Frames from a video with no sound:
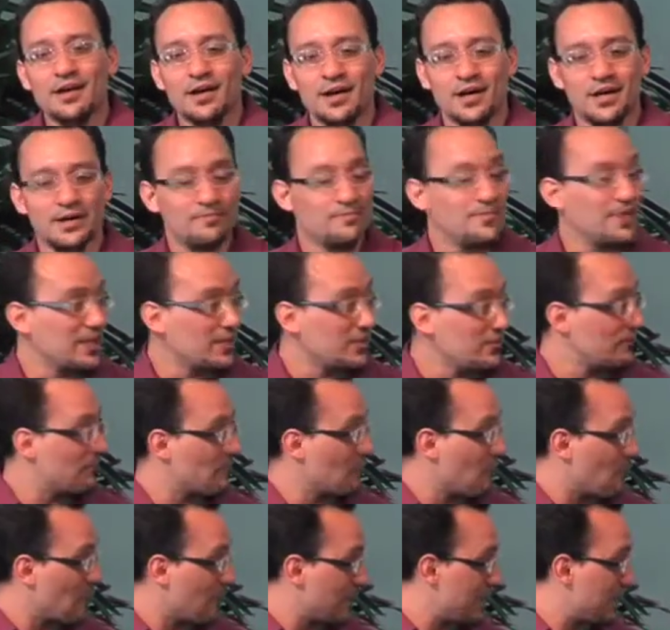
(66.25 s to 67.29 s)
Um, thank you for
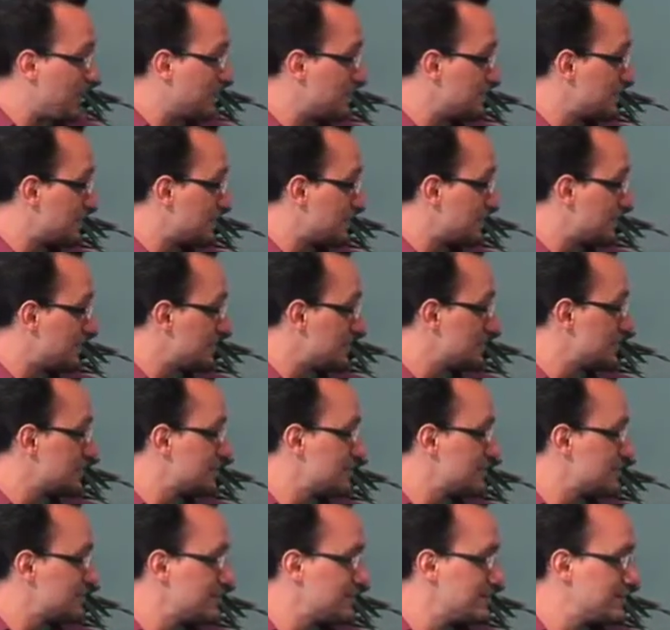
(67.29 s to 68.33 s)
organizing this,